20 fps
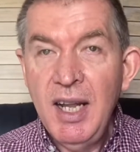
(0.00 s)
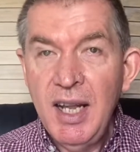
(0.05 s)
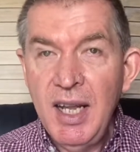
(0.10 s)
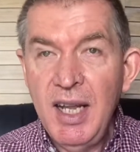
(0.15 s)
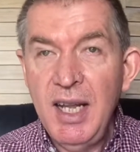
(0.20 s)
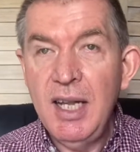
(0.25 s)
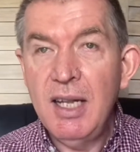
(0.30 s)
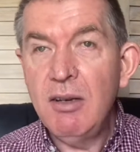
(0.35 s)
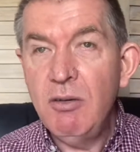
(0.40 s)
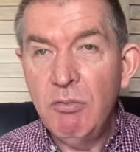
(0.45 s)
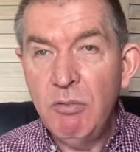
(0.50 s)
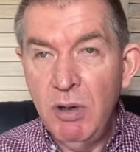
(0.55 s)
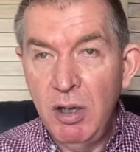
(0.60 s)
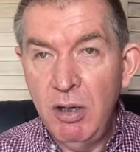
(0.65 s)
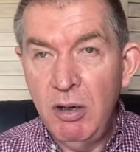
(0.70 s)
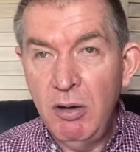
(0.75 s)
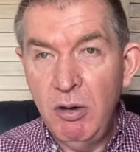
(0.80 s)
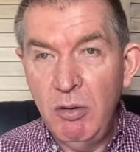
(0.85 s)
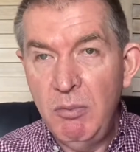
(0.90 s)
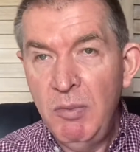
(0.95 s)
in
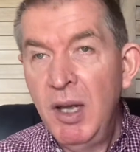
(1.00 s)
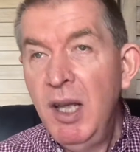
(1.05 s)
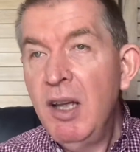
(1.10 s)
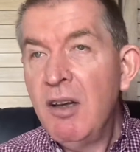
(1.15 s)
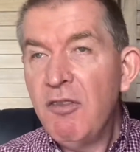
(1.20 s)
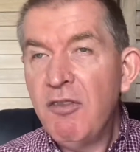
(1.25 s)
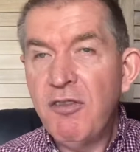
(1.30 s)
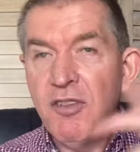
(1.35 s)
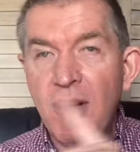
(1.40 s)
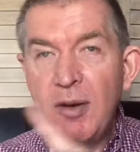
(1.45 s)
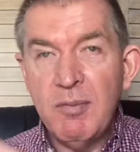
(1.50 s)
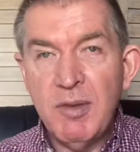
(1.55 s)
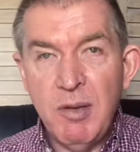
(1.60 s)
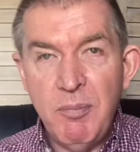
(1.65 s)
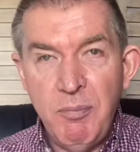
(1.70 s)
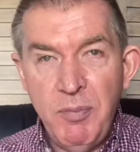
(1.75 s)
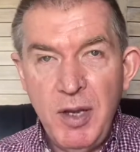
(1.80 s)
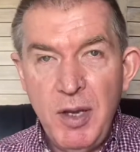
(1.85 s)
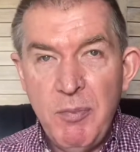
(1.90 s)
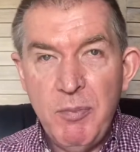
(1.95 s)
Rome from the
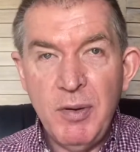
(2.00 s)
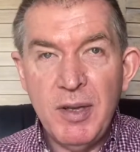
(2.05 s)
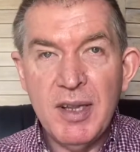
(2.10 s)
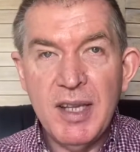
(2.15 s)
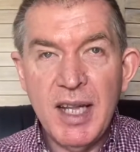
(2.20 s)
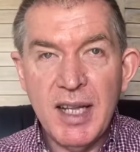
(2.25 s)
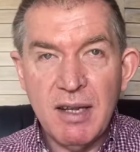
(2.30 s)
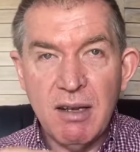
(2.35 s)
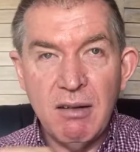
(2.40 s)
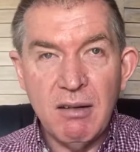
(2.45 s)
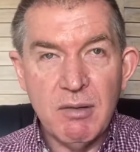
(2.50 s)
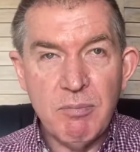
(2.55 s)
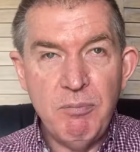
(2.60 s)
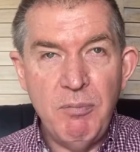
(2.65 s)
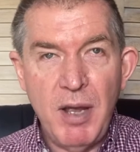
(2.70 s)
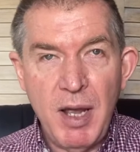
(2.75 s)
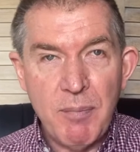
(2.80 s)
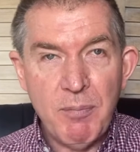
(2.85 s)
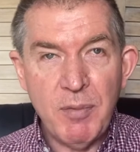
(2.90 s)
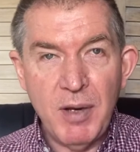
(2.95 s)
people that got
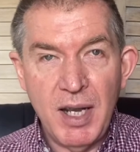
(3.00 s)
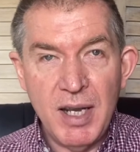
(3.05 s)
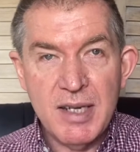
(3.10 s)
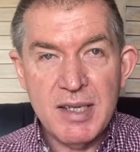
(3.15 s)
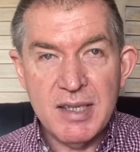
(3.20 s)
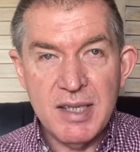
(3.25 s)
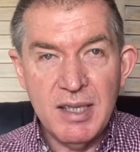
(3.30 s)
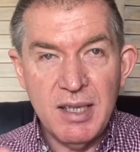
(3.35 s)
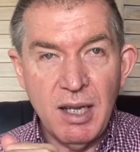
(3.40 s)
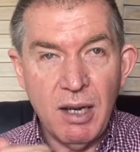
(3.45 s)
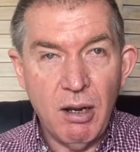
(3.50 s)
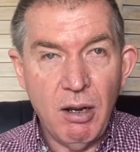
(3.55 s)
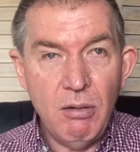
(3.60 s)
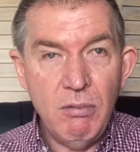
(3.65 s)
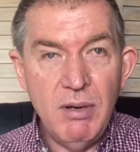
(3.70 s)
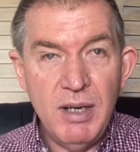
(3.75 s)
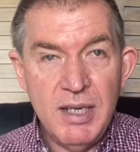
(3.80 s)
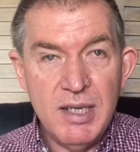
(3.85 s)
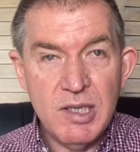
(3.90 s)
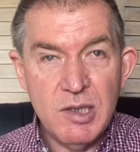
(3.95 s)
baptized in the
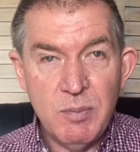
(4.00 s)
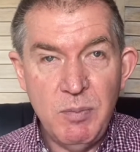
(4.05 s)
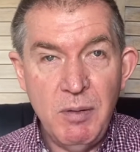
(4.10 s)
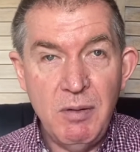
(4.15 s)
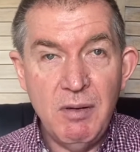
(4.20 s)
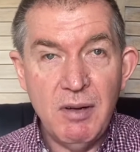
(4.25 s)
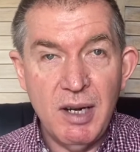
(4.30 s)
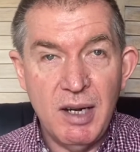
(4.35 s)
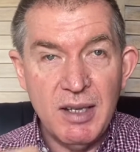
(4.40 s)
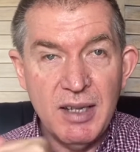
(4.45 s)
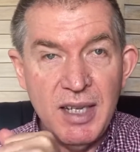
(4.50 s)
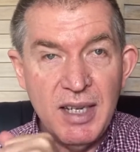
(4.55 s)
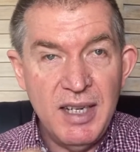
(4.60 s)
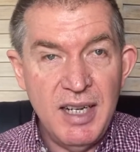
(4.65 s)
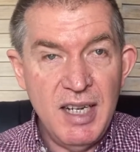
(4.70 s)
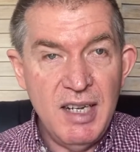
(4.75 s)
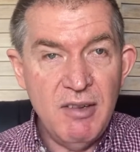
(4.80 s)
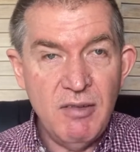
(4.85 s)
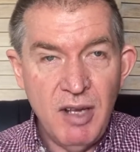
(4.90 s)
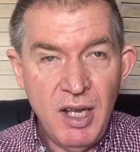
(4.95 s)
Holy Spirit on the
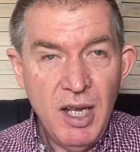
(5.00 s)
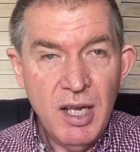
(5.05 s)
day of